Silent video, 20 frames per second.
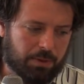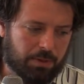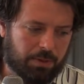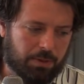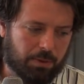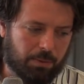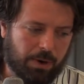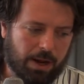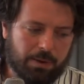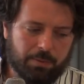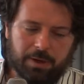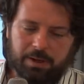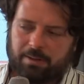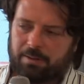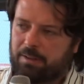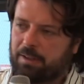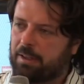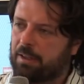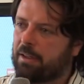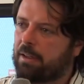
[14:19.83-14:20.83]
the way we
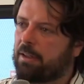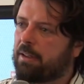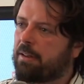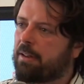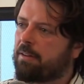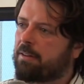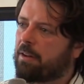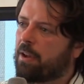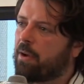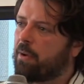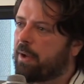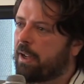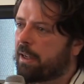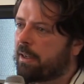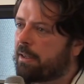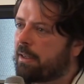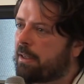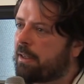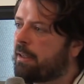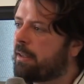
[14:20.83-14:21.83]
see this
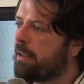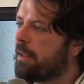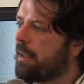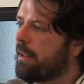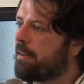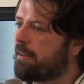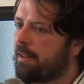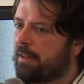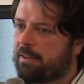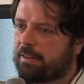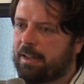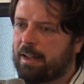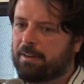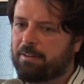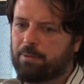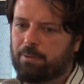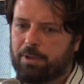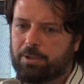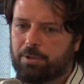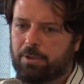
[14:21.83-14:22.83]
going is that
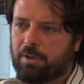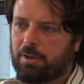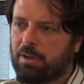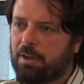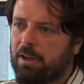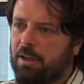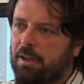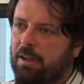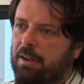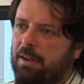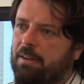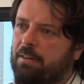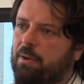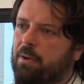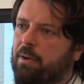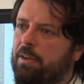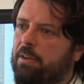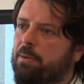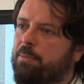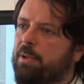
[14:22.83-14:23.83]
TextThresher is
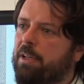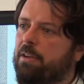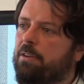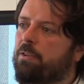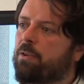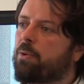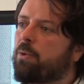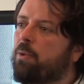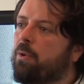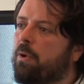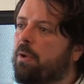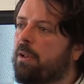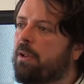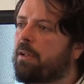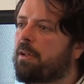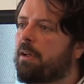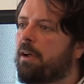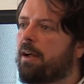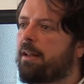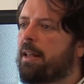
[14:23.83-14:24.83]
going to be a
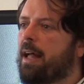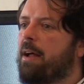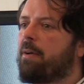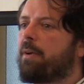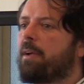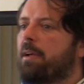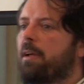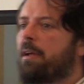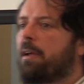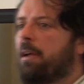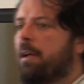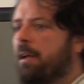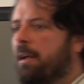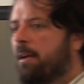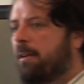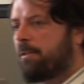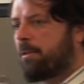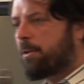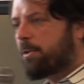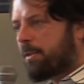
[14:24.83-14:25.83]
tool allowing
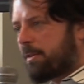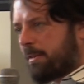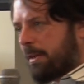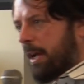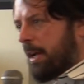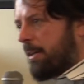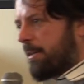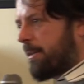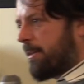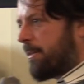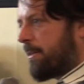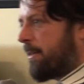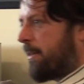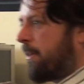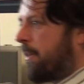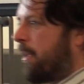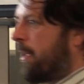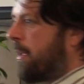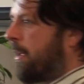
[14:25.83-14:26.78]
social scientists